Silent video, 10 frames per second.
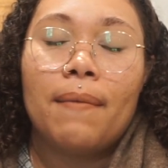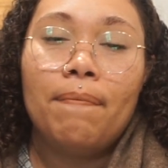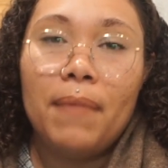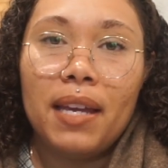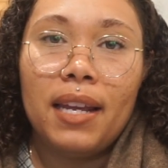
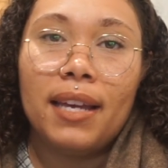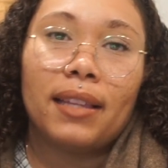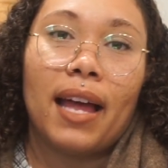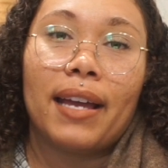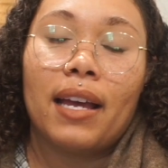meaning
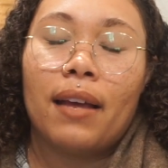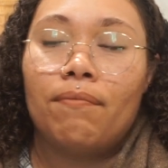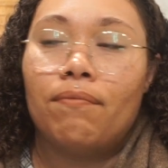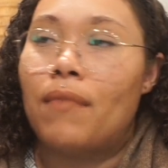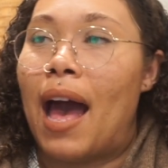like
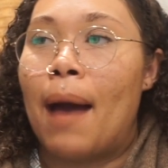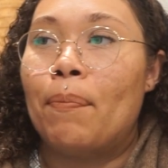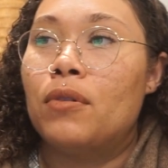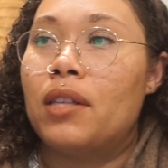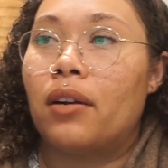
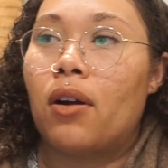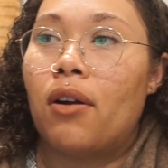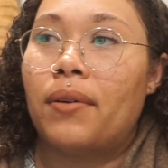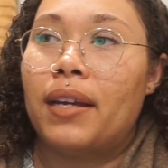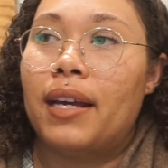apples that are
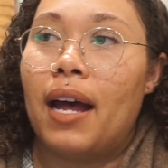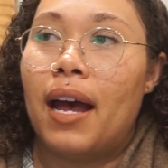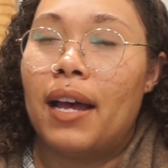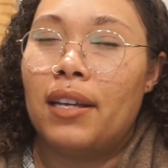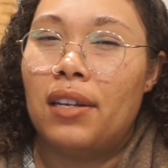already
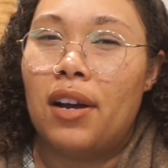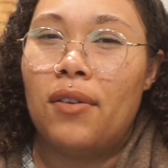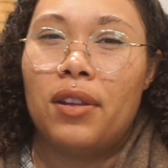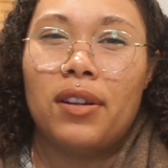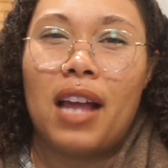cut,
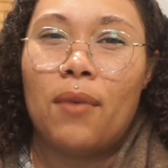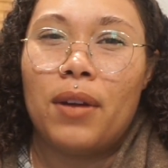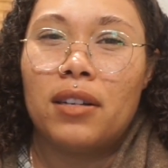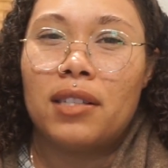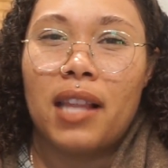and they're in that
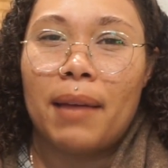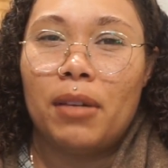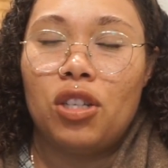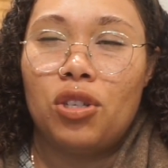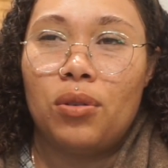weird slimy
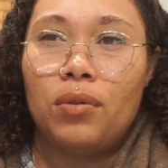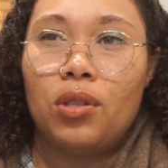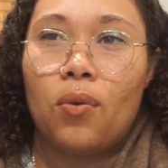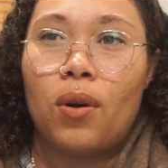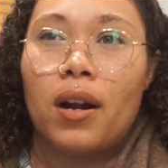juice,
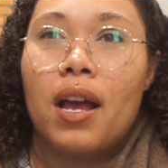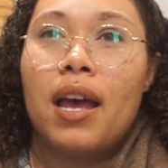or